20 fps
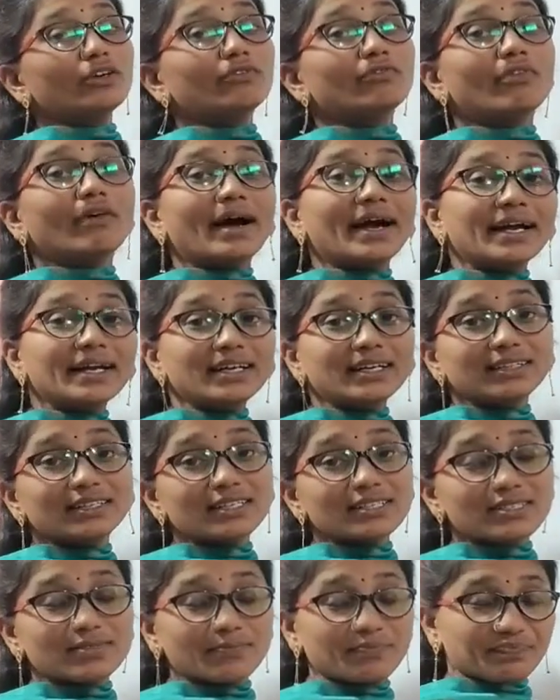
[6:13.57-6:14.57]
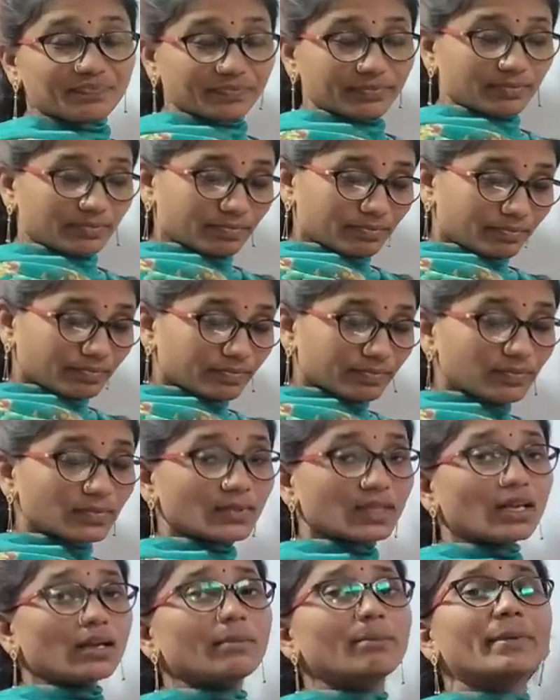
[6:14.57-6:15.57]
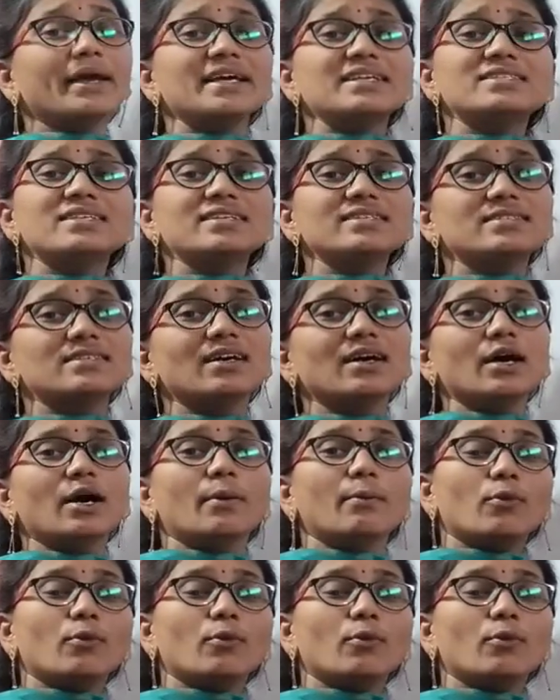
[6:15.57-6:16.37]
we find this bases?